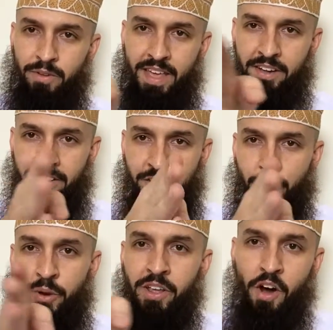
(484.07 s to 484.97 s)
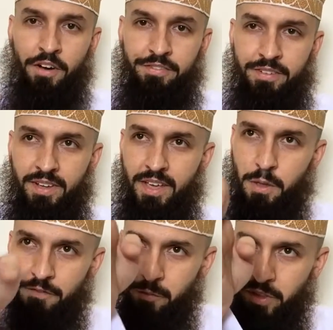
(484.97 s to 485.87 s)
without a degree off.
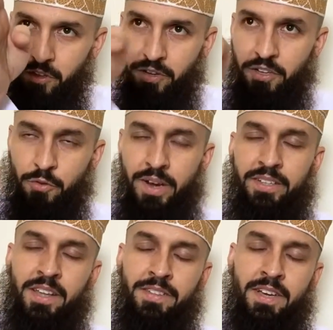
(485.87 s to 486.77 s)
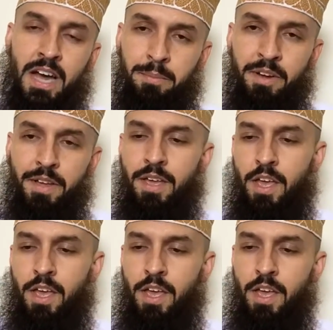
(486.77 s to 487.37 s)
You have to be looking directly at the Kaaba.